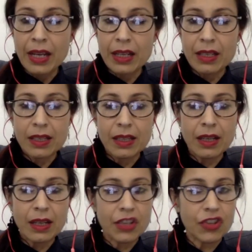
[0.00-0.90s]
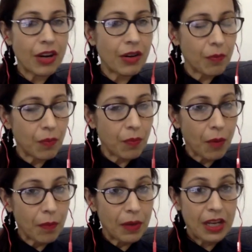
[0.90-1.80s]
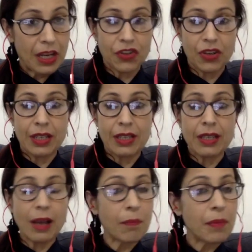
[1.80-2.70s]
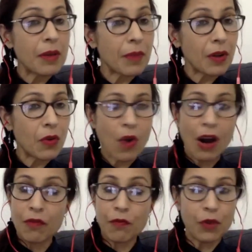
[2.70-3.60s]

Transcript: it's the general population, it's some people who are,